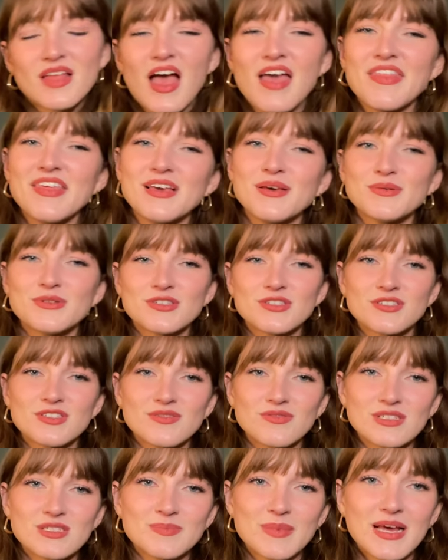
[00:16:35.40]
I think it was just a
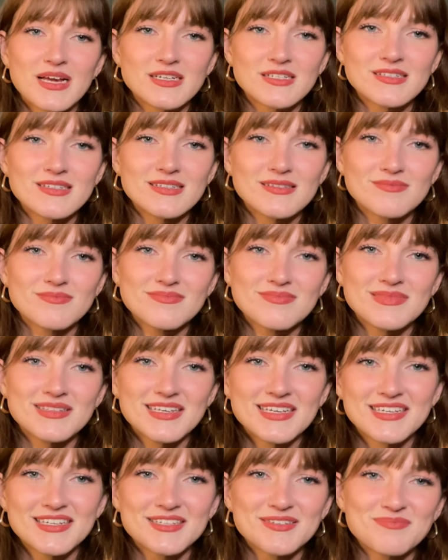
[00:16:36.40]
respect thing.
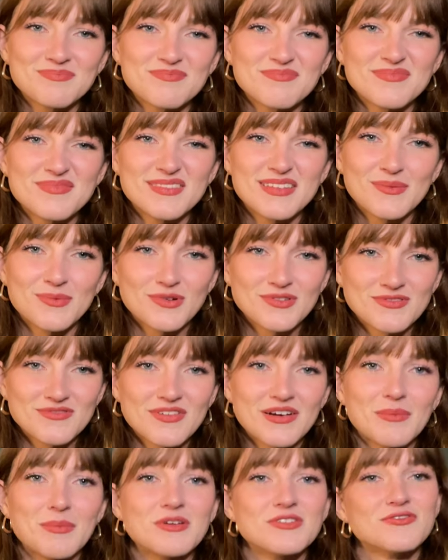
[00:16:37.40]
Like, there wasn't
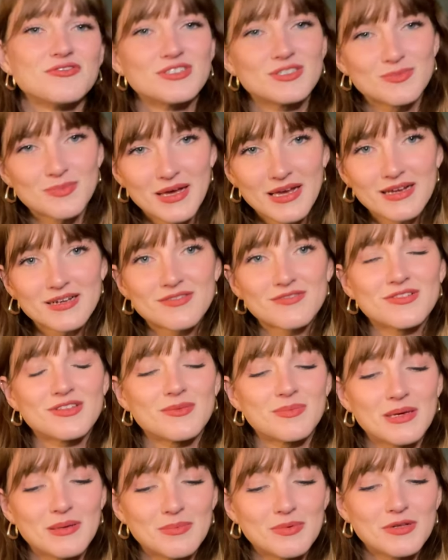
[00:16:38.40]
very much respect for the
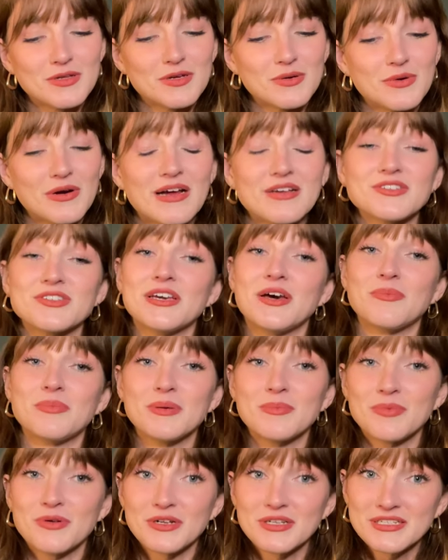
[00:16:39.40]
people who were actually helping
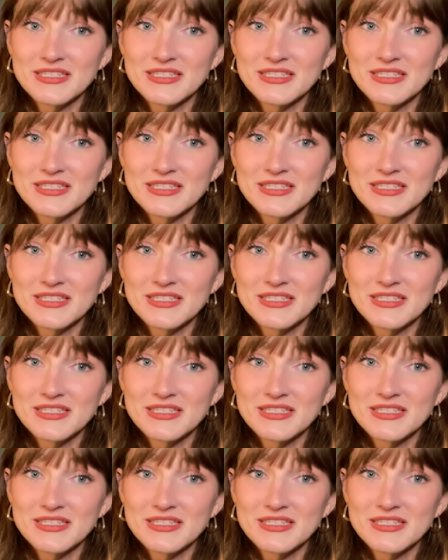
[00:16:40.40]
put it